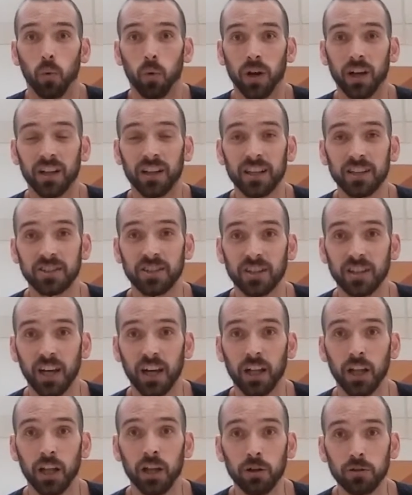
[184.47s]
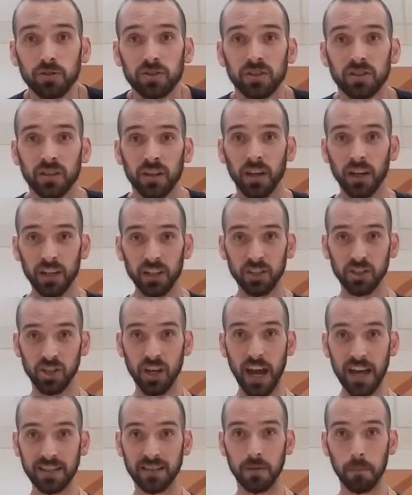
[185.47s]
We're clenching the glutes,
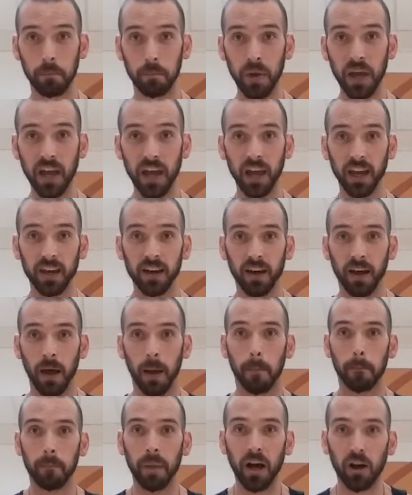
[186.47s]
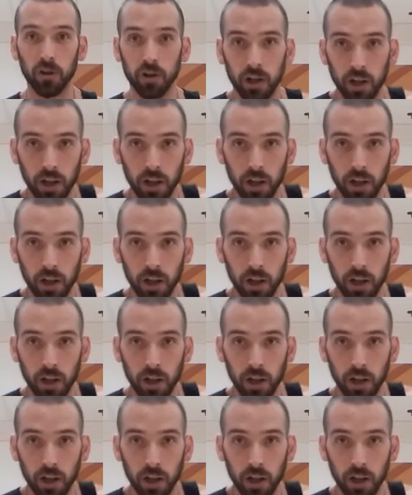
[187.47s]
chest big, bell